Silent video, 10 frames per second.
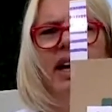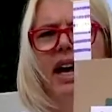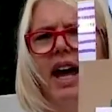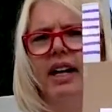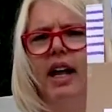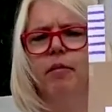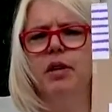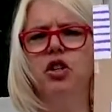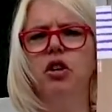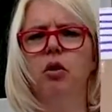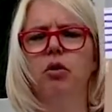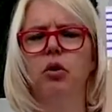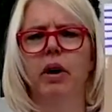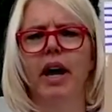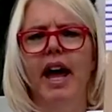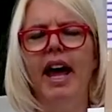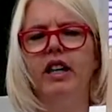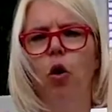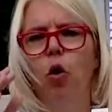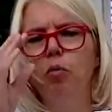and let me show you. It
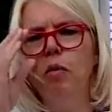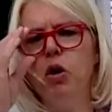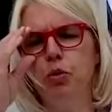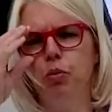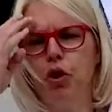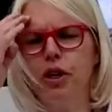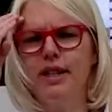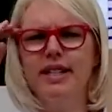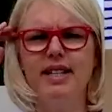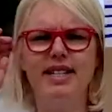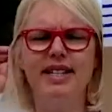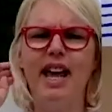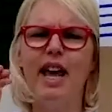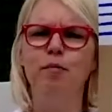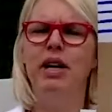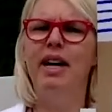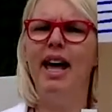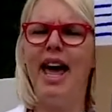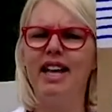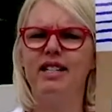almost works the same
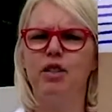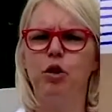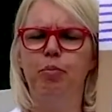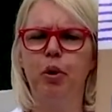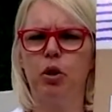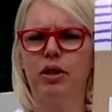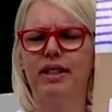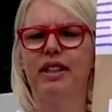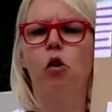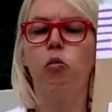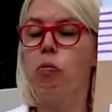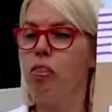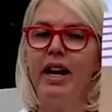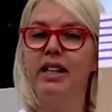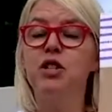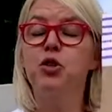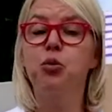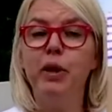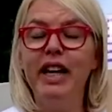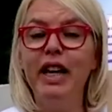as the bird, and it's
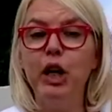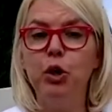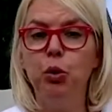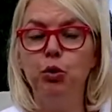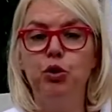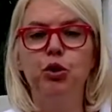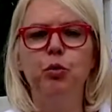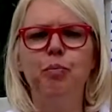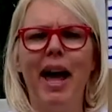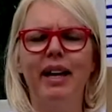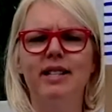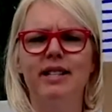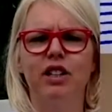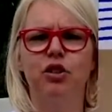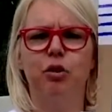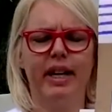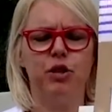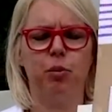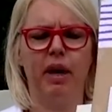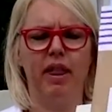really cool to do balancing
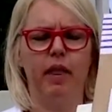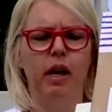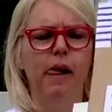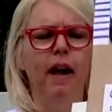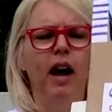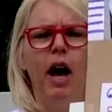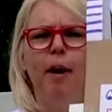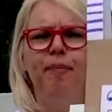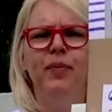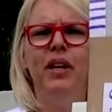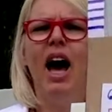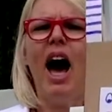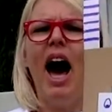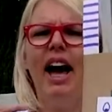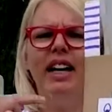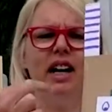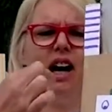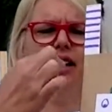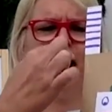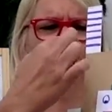tricks with. I
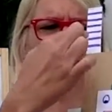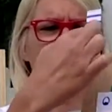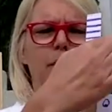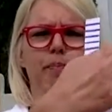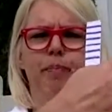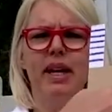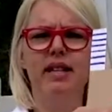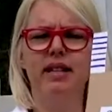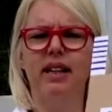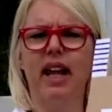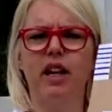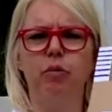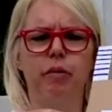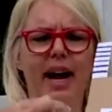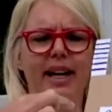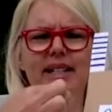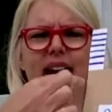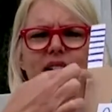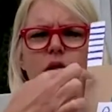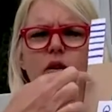cut out a piece like a
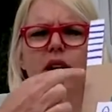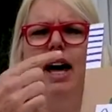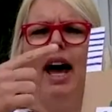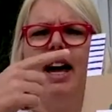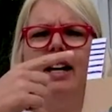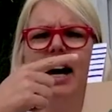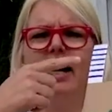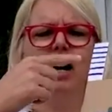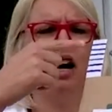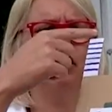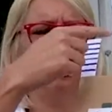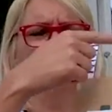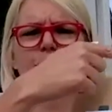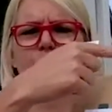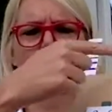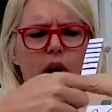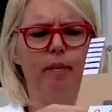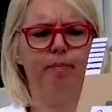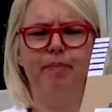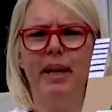rectangle, and I cut out
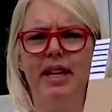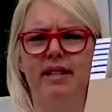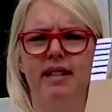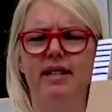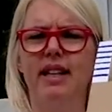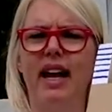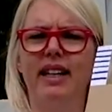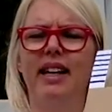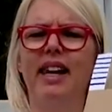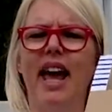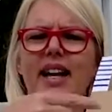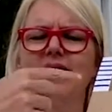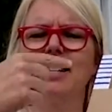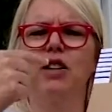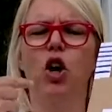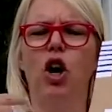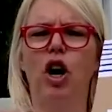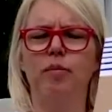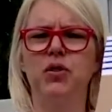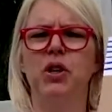4 pieces like the legs and the
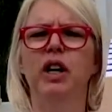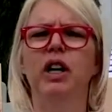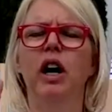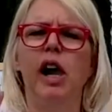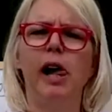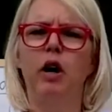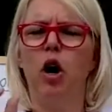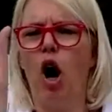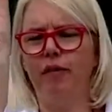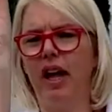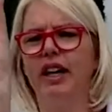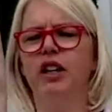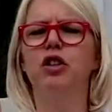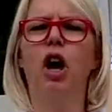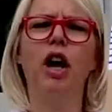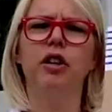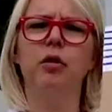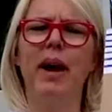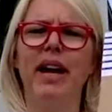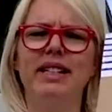arms of like other
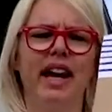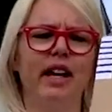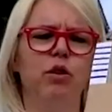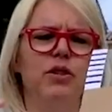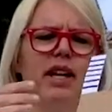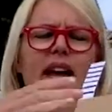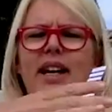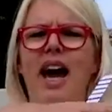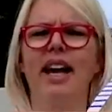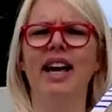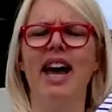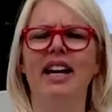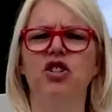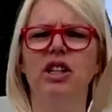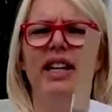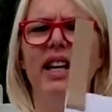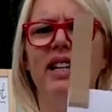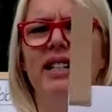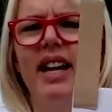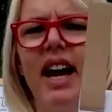rectangles, and I actually
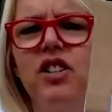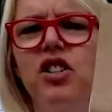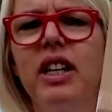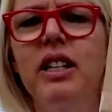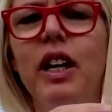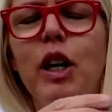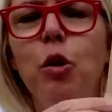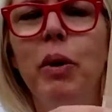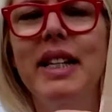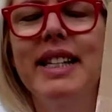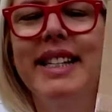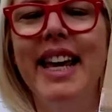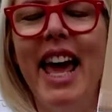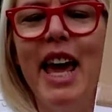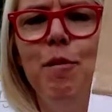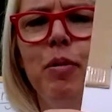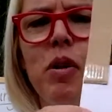attached it with tape